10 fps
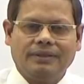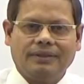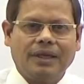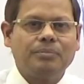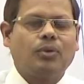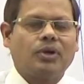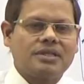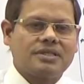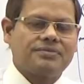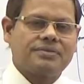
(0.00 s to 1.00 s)
the
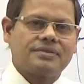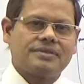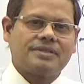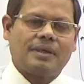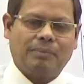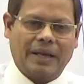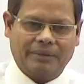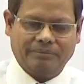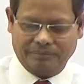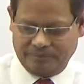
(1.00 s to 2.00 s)
importance of supply,
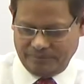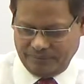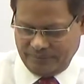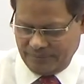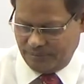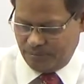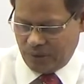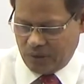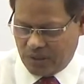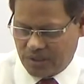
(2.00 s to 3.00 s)

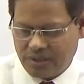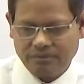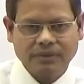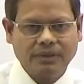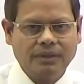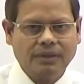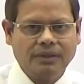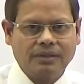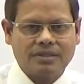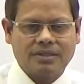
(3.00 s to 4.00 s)
because
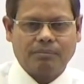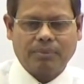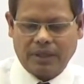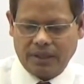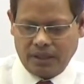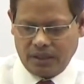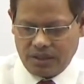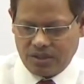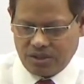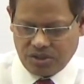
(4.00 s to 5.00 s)
supply
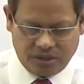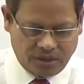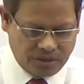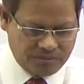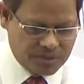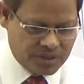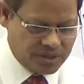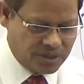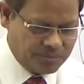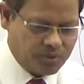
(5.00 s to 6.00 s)
is such a term,
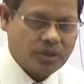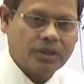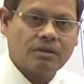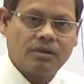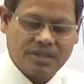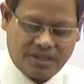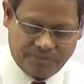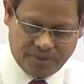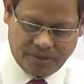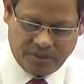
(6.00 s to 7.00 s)
such an important
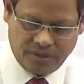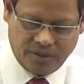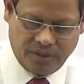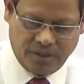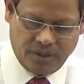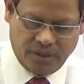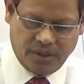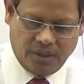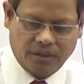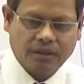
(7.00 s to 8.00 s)
concept
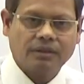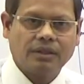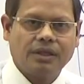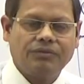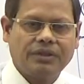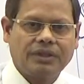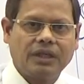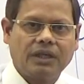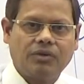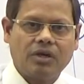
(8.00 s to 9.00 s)
that everything
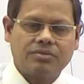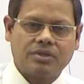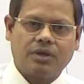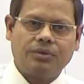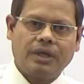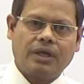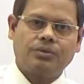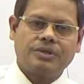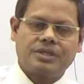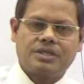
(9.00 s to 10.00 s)
revolves
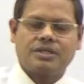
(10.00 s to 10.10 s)
around it.